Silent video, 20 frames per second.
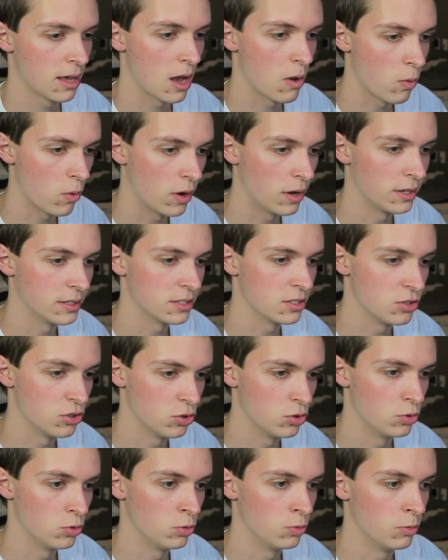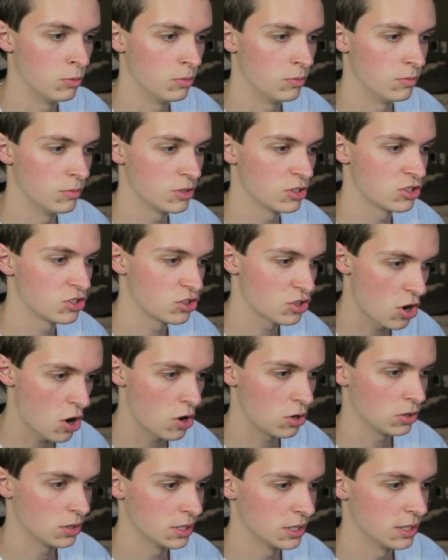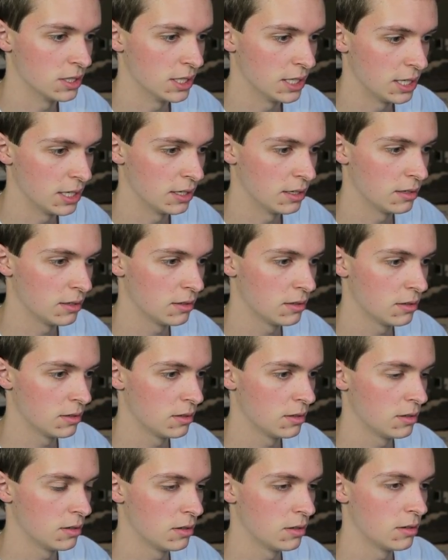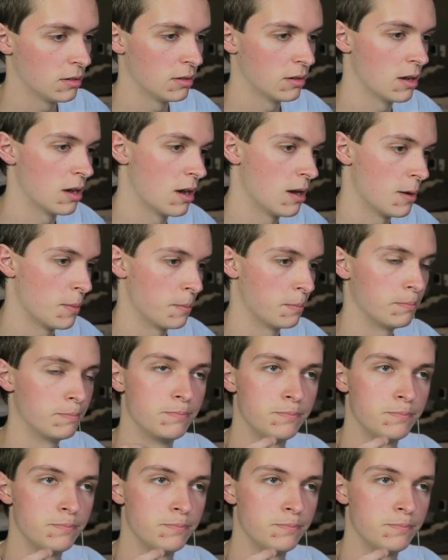I want to solidly go